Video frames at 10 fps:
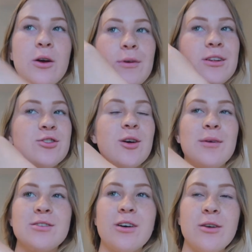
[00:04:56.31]
We had so
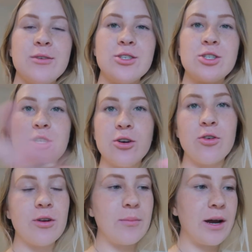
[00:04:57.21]
much fun. We just
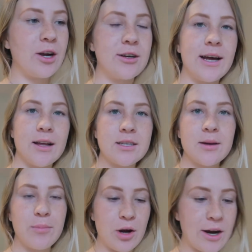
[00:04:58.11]
chilled by her dad's
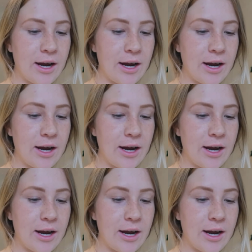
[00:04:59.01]
like bar